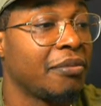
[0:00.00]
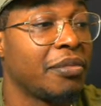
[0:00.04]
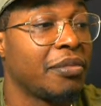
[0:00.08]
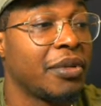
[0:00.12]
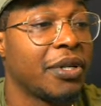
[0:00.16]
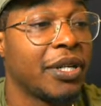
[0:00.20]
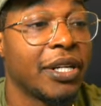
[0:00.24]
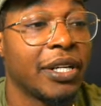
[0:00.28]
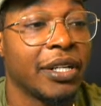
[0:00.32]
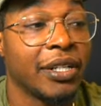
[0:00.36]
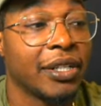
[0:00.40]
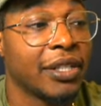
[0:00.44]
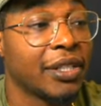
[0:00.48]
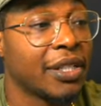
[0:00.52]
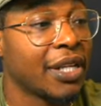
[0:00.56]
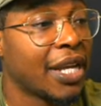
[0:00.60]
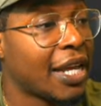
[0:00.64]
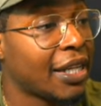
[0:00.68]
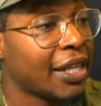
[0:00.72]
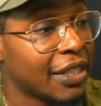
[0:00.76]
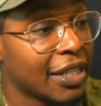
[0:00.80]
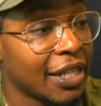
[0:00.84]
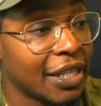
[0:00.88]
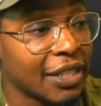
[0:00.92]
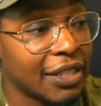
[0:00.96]
But
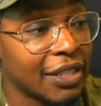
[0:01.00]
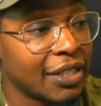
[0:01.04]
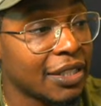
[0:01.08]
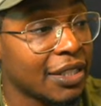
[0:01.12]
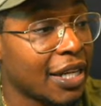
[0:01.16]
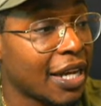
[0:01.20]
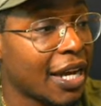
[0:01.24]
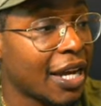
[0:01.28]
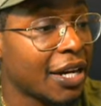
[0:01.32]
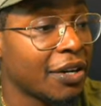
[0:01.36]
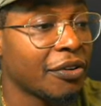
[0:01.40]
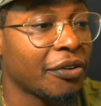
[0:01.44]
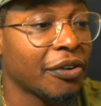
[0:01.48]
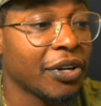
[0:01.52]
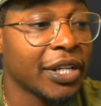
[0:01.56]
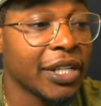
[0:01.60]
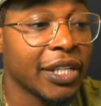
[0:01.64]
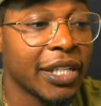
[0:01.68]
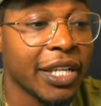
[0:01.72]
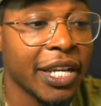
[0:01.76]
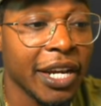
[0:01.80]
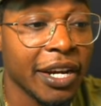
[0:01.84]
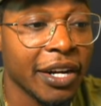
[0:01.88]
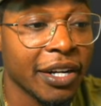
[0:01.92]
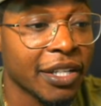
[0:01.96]
at the end of the day, I don't really
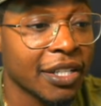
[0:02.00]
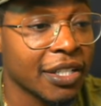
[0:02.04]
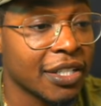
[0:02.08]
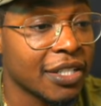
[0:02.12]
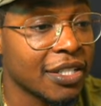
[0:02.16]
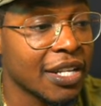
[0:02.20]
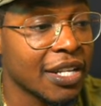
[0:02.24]
care because